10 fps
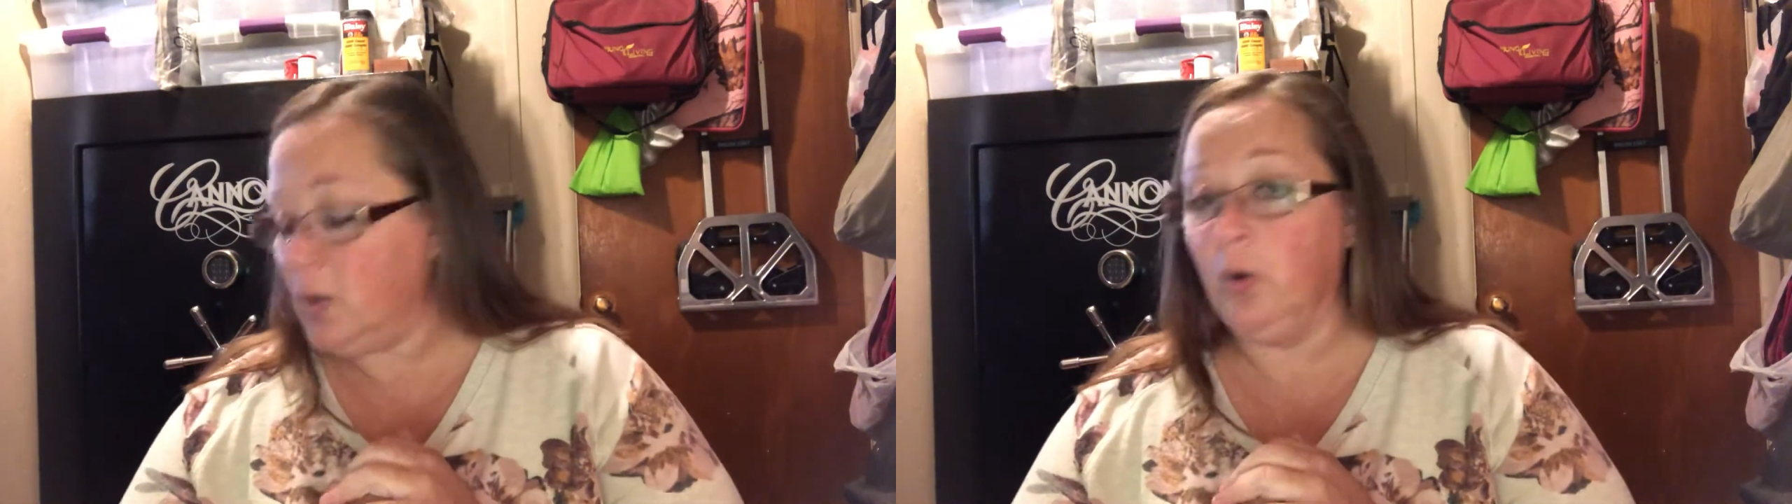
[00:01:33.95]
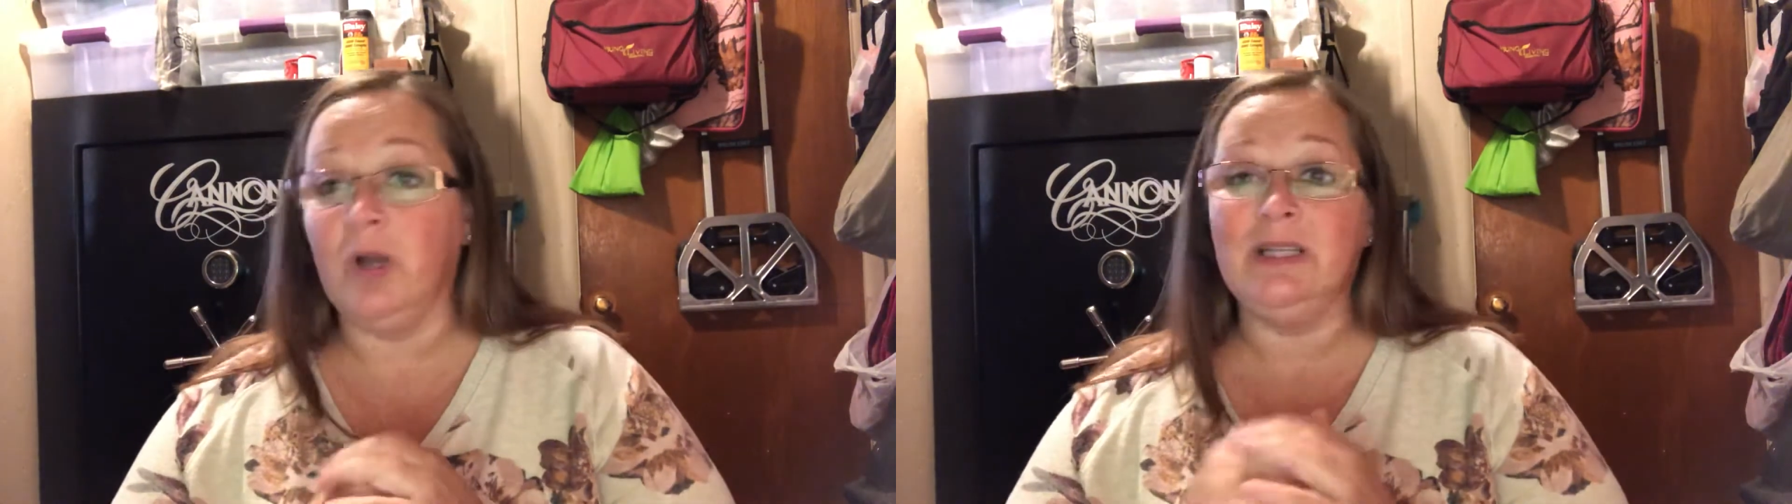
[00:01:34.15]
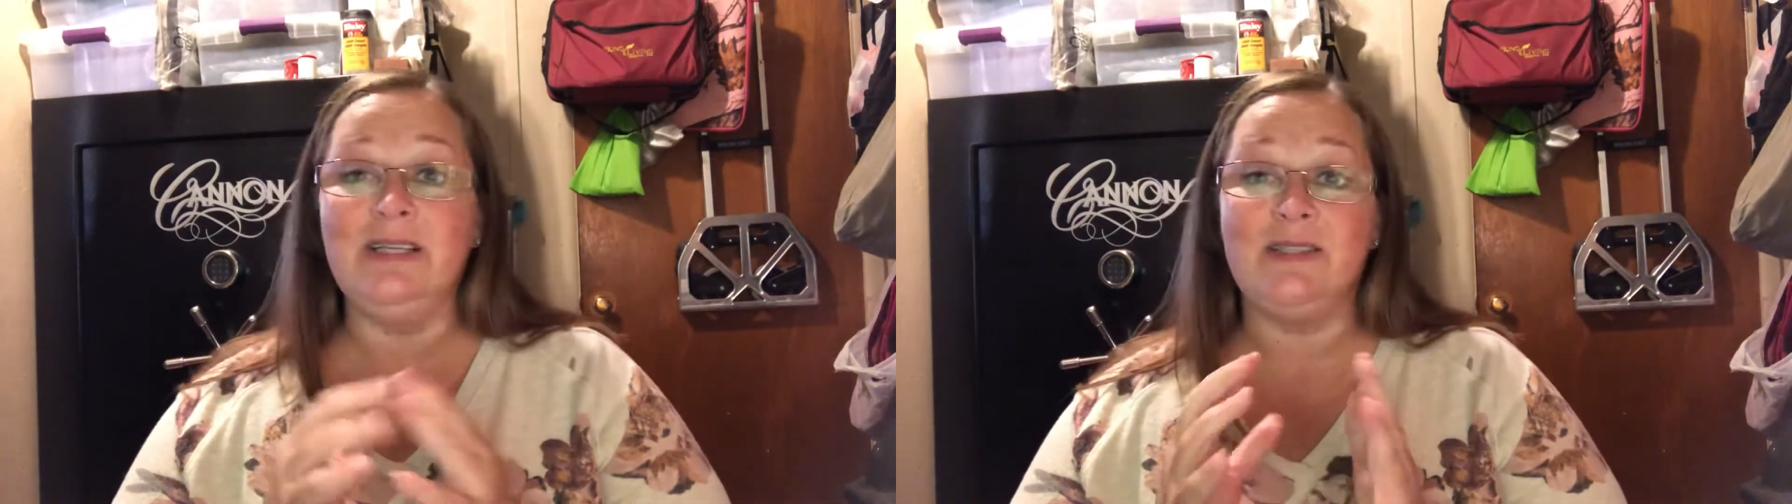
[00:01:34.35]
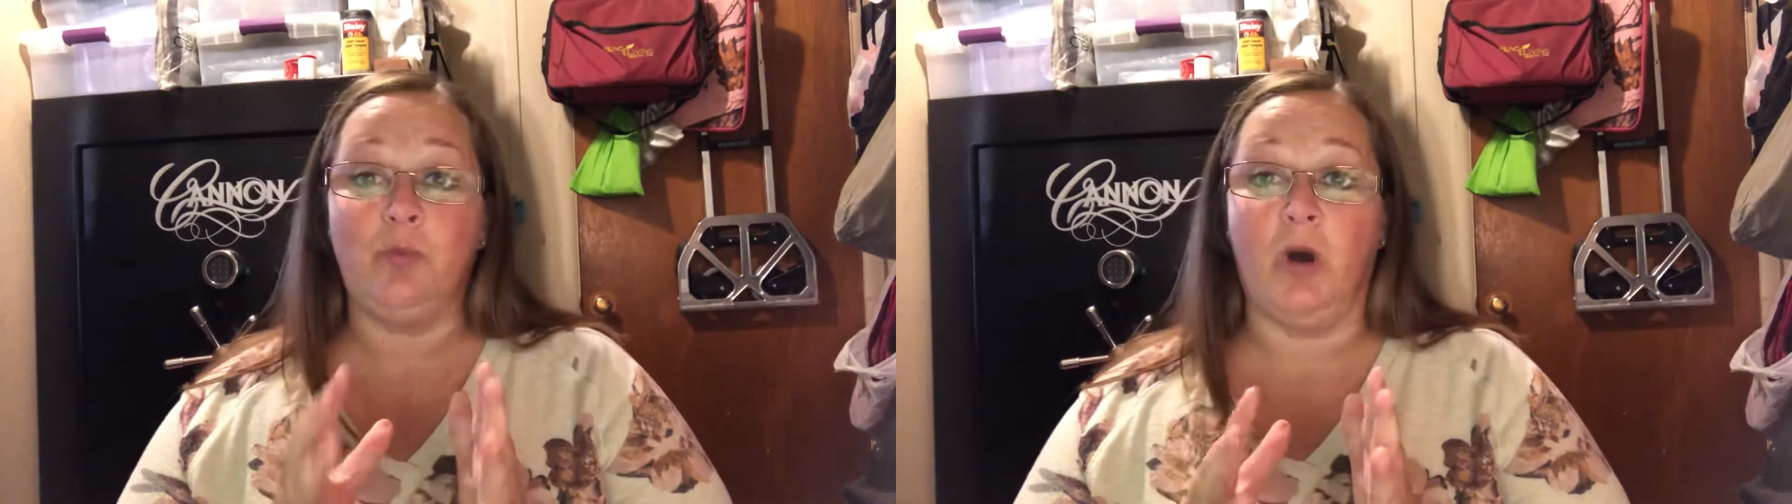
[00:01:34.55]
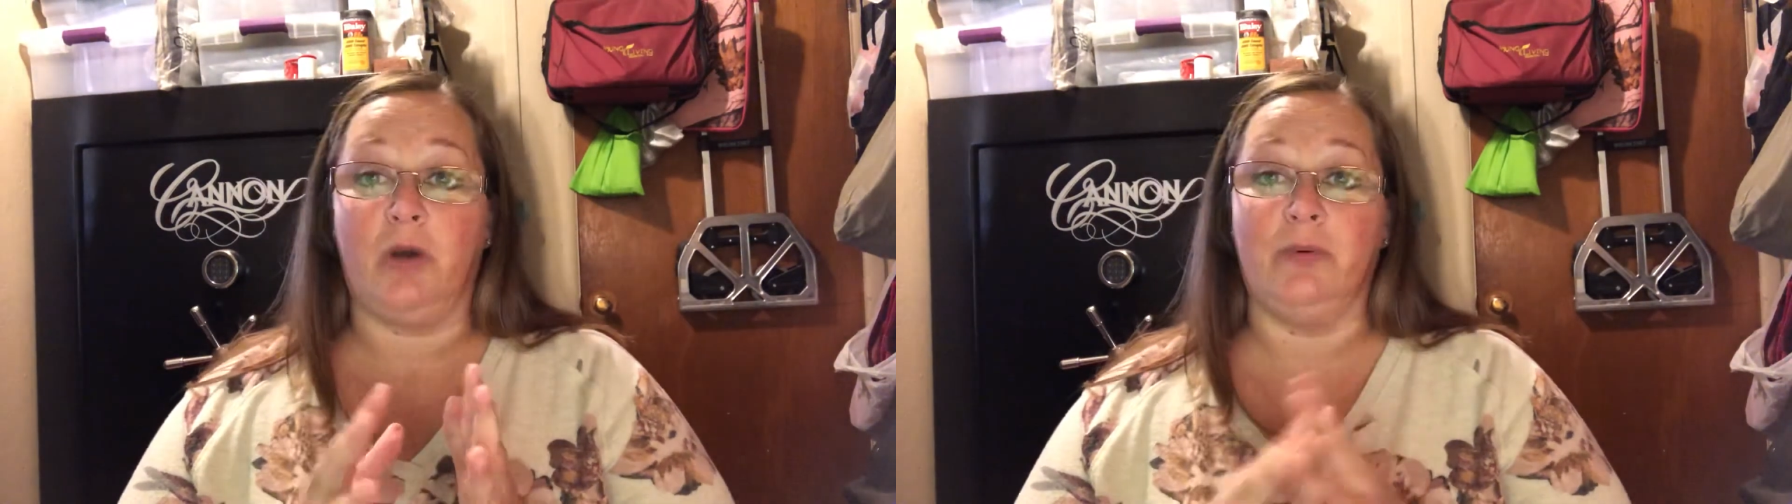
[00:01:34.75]
or at least
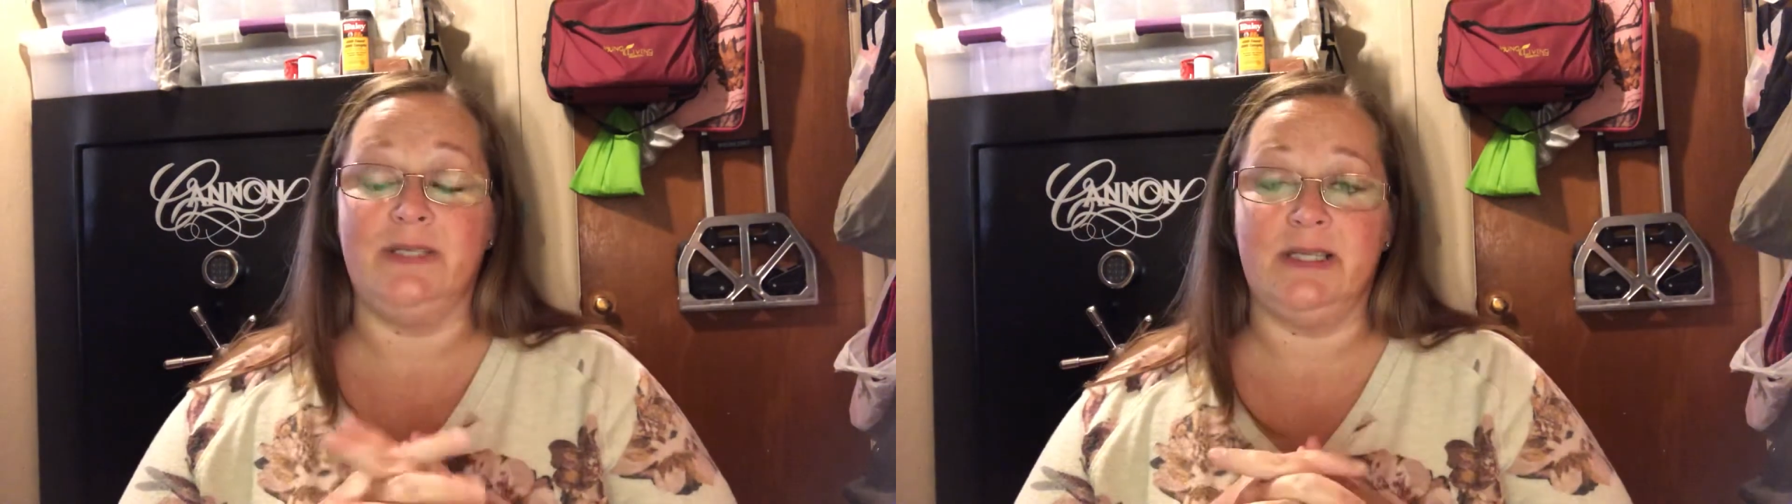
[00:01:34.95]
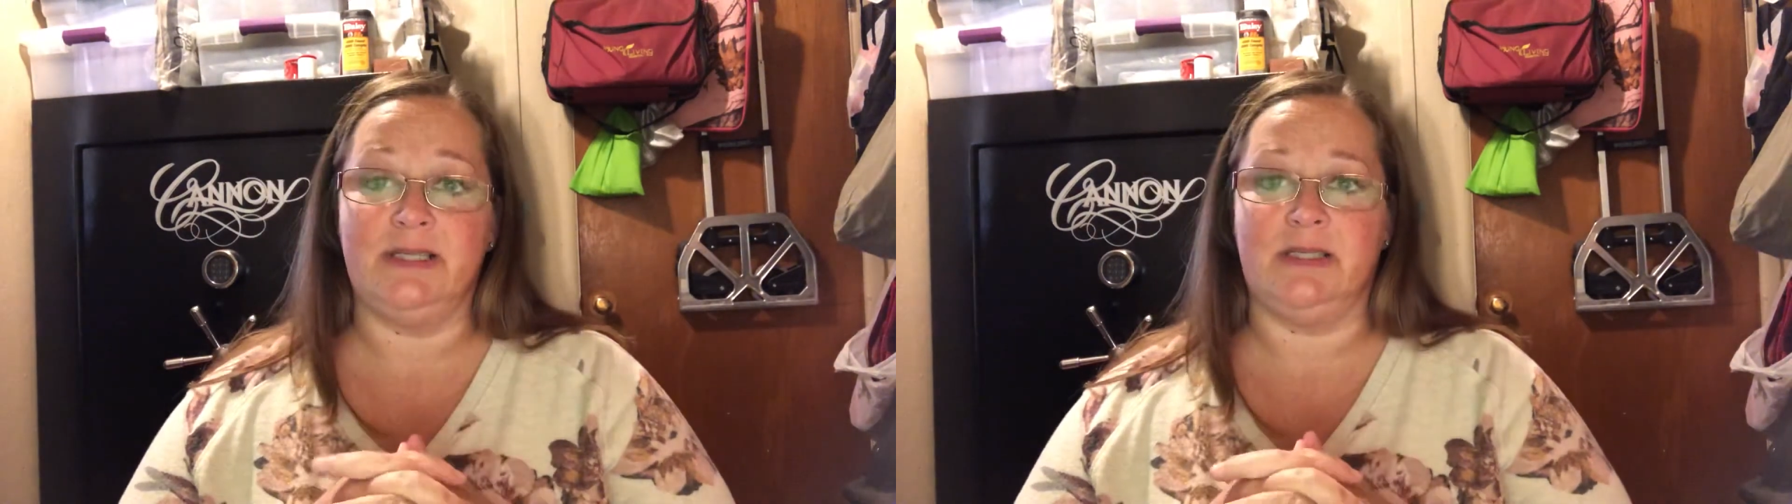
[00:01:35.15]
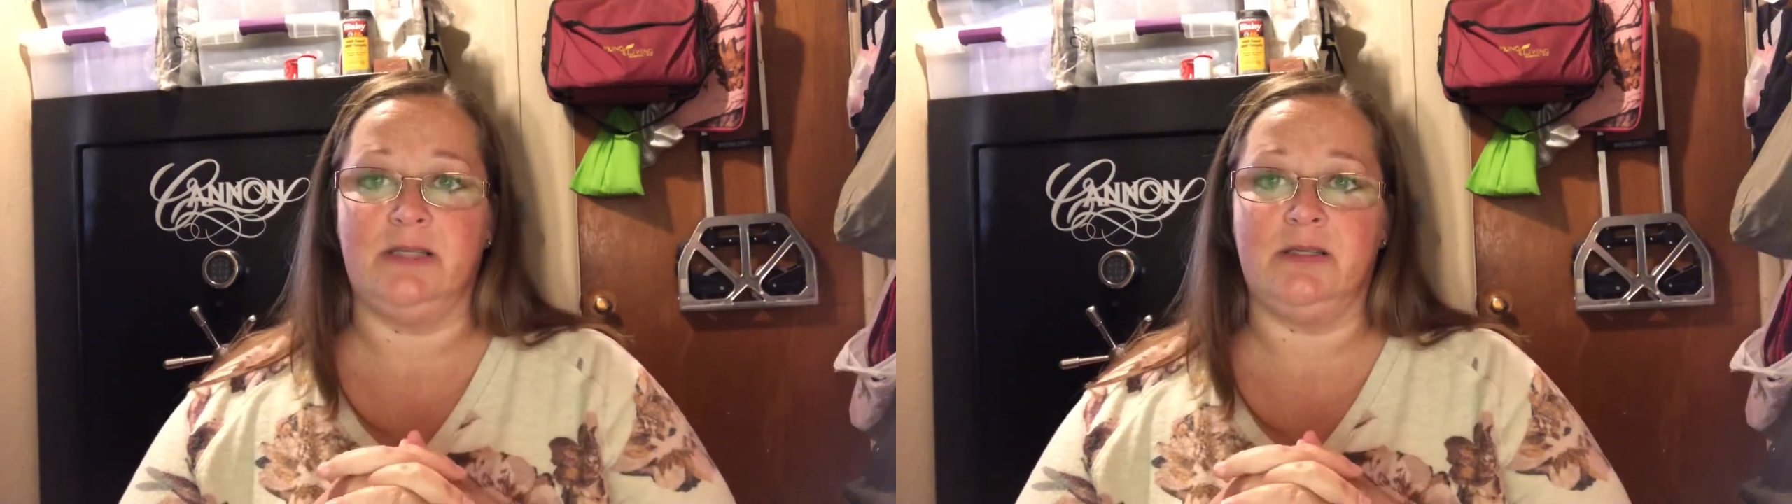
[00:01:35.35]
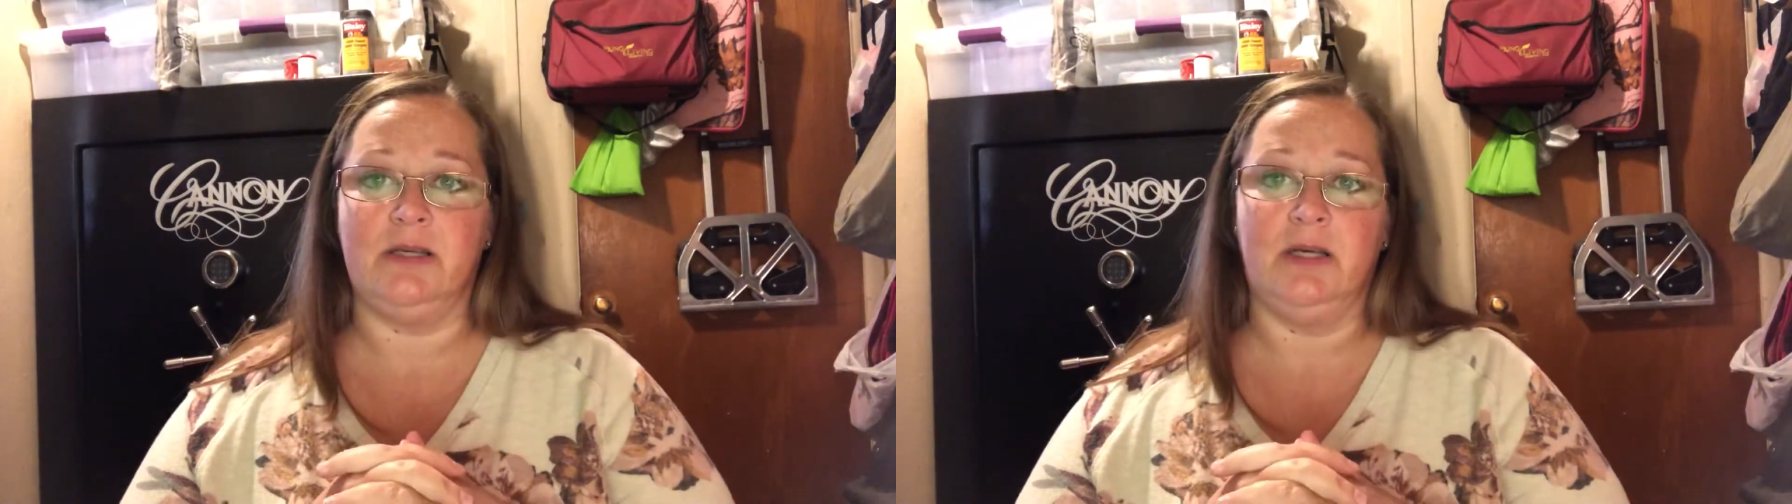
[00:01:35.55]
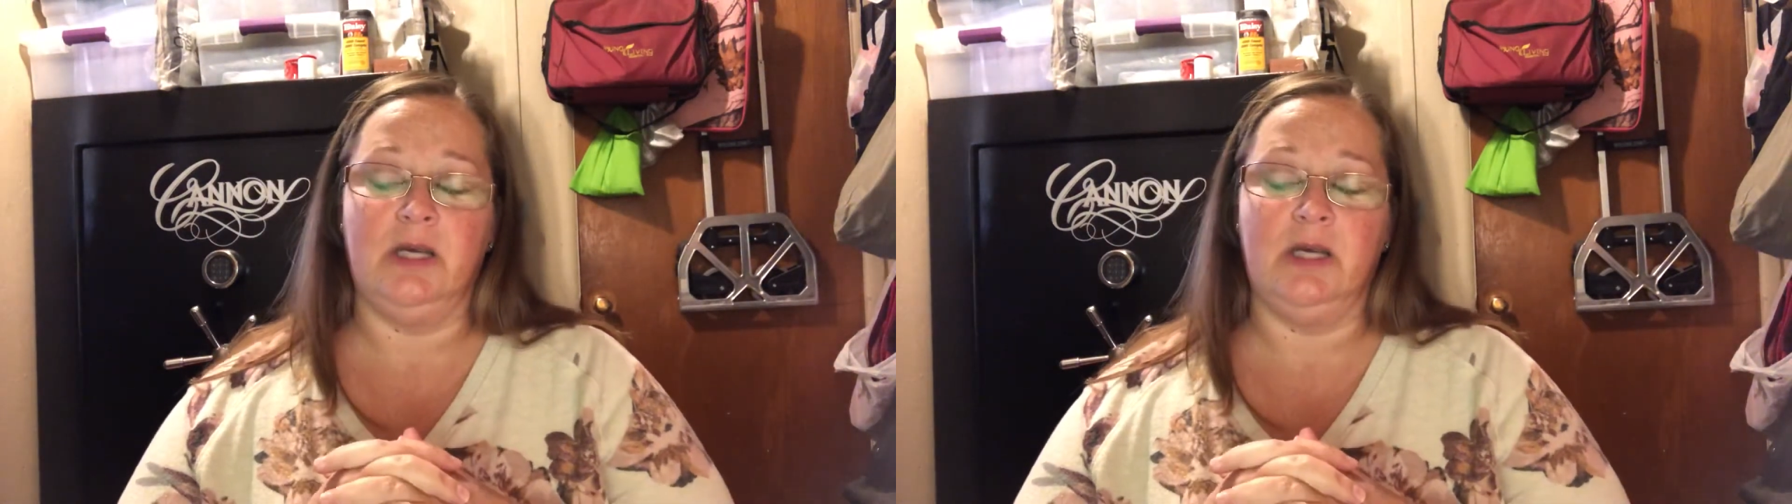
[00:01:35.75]
water resistant